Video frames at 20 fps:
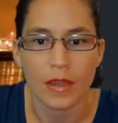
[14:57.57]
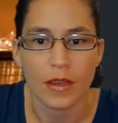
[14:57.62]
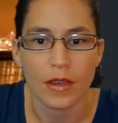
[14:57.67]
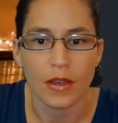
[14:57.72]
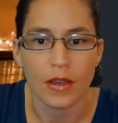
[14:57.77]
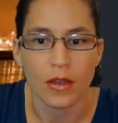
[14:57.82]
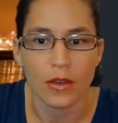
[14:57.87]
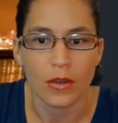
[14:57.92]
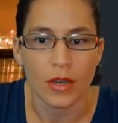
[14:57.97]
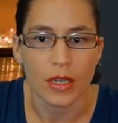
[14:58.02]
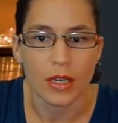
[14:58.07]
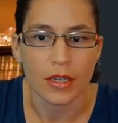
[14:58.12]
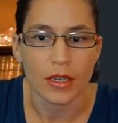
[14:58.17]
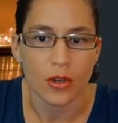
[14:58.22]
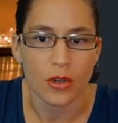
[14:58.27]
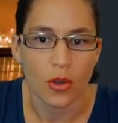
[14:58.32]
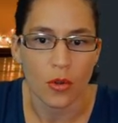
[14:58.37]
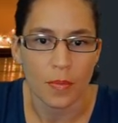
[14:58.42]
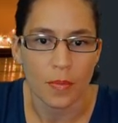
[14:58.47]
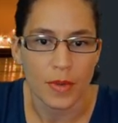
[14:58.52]
Go ahead and
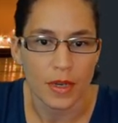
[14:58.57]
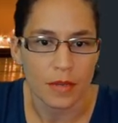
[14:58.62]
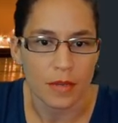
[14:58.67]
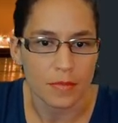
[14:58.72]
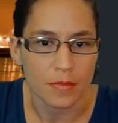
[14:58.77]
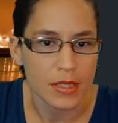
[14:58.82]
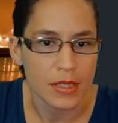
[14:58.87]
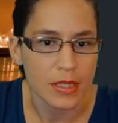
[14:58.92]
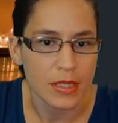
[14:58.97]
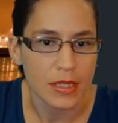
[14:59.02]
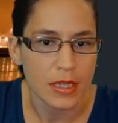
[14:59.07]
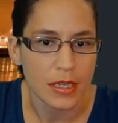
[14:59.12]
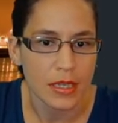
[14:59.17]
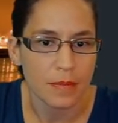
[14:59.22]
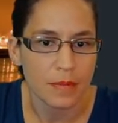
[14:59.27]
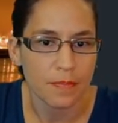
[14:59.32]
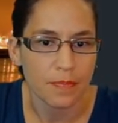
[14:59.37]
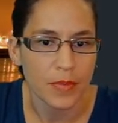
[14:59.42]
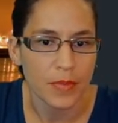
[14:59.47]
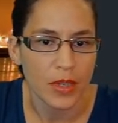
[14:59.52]
open up Steam.
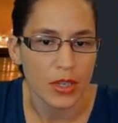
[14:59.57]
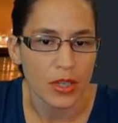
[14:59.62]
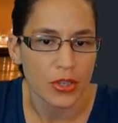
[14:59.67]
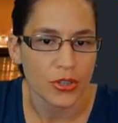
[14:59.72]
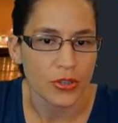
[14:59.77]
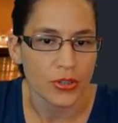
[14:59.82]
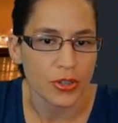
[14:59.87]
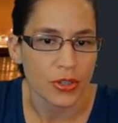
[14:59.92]
You're going to